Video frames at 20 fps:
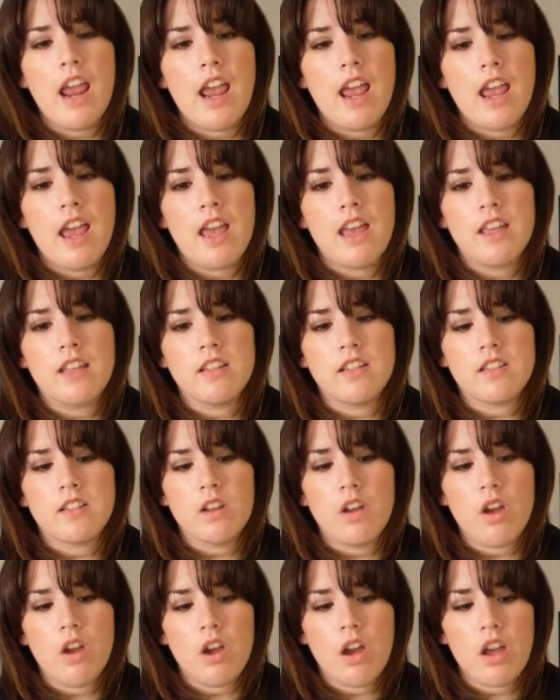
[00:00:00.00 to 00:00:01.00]
And
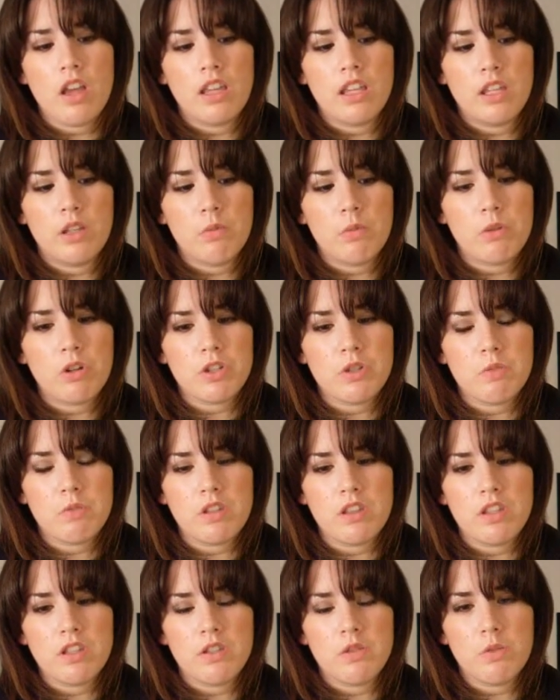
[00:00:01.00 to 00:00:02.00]
he works
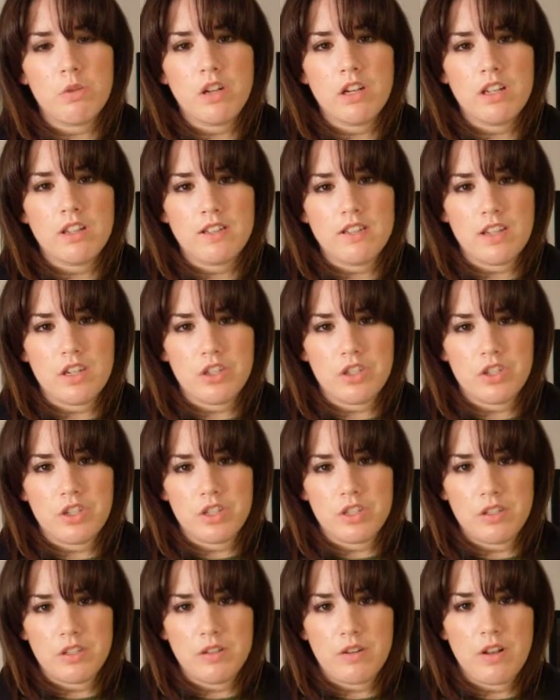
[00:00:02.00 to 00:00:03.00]
with this
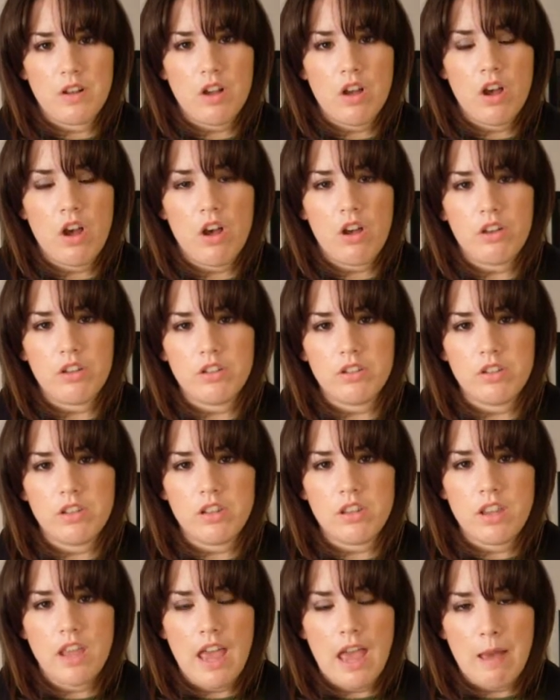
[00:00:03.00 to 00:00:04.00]
organization called
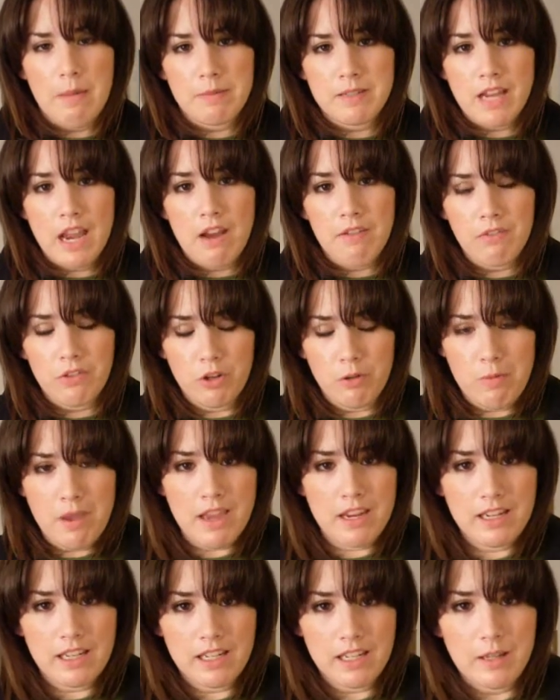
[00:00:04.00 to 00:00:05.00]
Habitat for
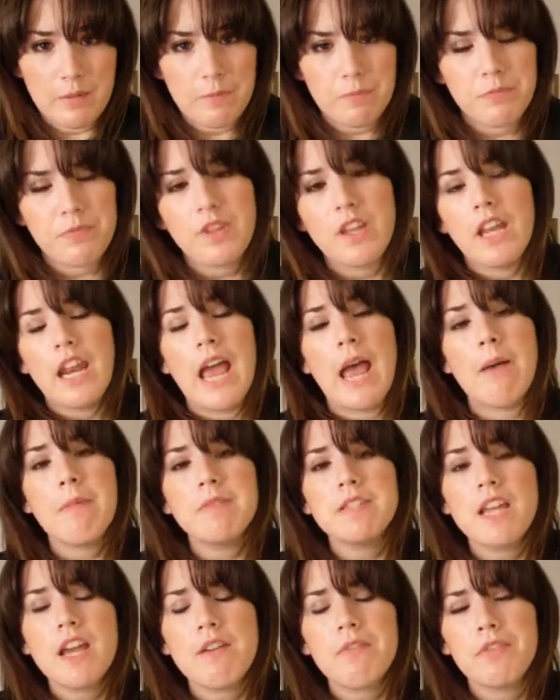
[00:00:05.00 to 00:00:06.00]
Humanity. And
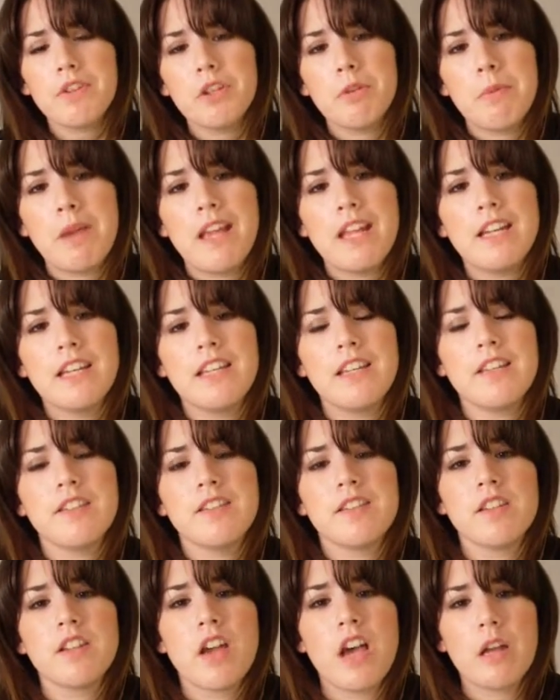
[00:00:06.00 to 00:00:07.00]
Habitat for Humanity
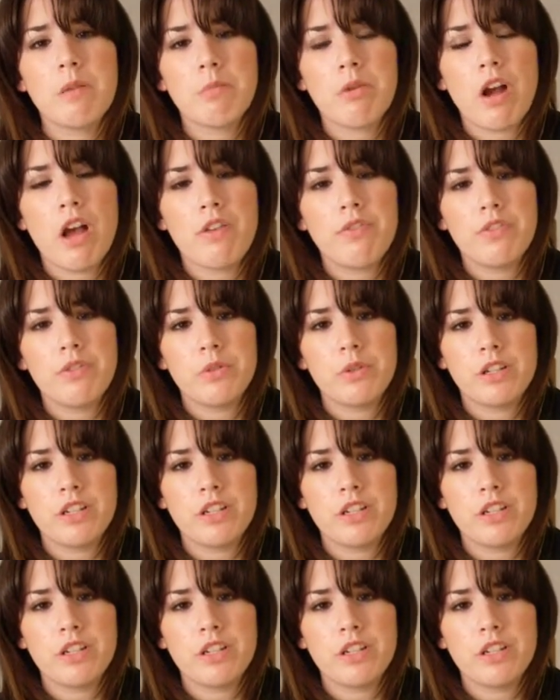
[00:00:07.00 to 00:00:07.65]
is a non-profit